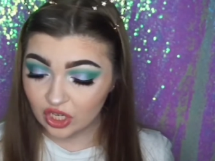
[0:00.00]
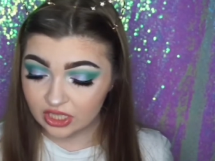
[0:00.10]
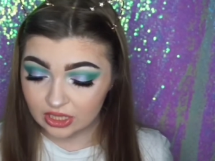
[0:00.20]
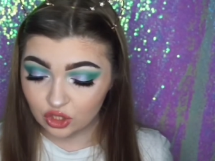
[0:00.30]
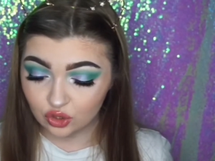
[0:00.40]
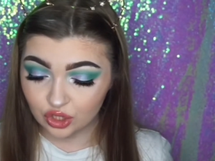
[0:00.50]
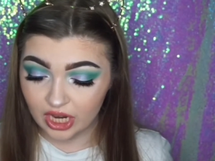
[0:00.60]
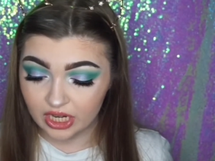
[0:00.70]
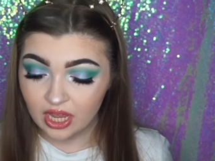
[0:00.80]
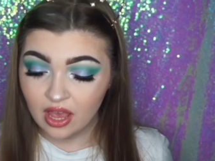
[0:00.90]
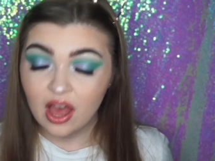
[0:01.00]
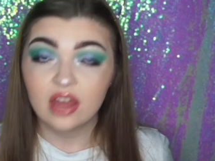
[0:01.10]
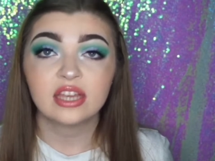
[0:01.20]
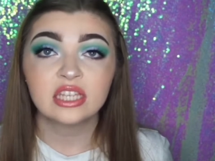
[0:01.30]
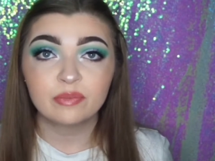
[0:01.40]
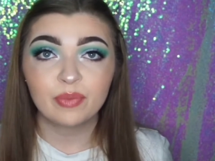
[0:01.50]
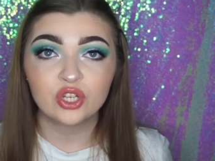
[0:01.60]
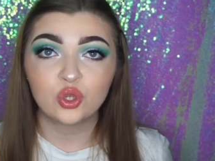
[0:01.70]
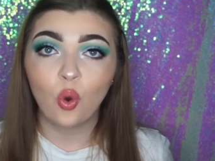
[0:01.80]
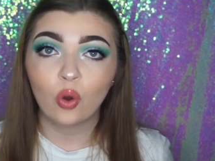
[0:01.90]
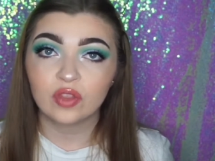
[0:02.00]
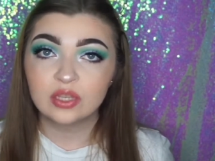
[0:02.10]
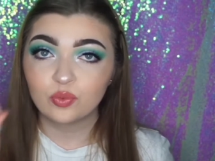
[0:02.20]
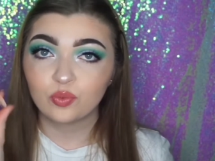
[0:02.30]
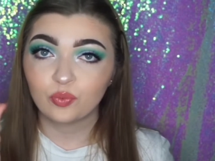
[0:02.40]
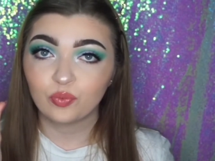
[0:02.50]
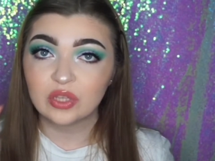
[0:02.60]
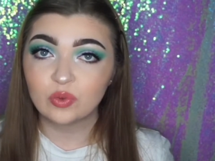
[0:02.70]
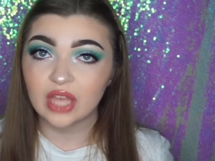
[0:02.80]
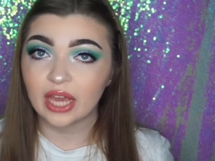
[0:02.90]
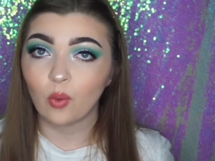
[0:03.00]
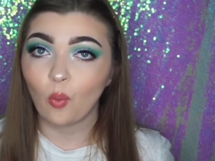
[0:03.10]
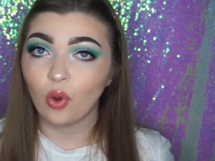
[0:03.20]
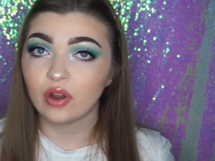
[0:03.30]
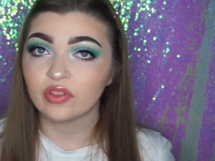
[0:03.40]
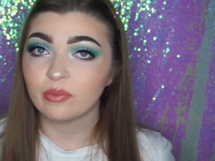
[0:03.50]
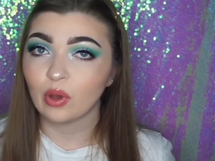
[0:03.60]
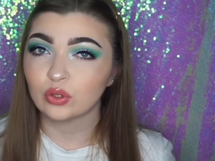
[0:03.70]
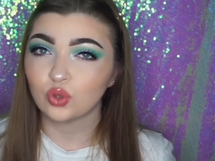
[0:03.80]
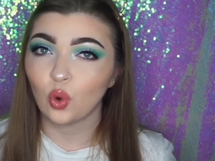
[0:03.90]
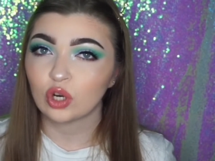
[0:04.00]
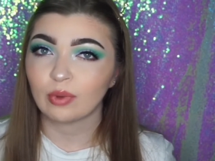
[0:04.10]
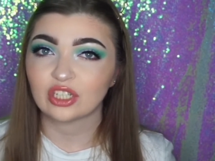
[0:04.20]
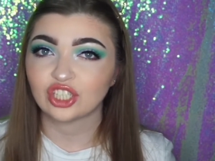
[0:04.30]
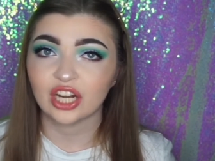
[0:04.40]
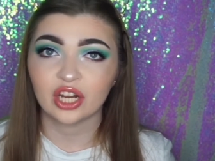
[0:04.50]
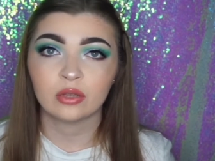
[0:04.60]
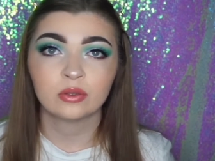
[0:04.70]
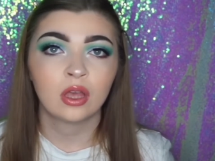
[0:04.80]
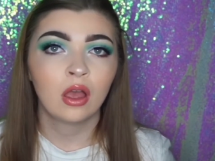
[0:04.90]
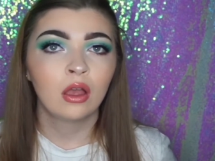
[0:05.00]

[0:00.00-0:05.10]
transitional shade. This has been taught, this, this was like one of the most talked about shadows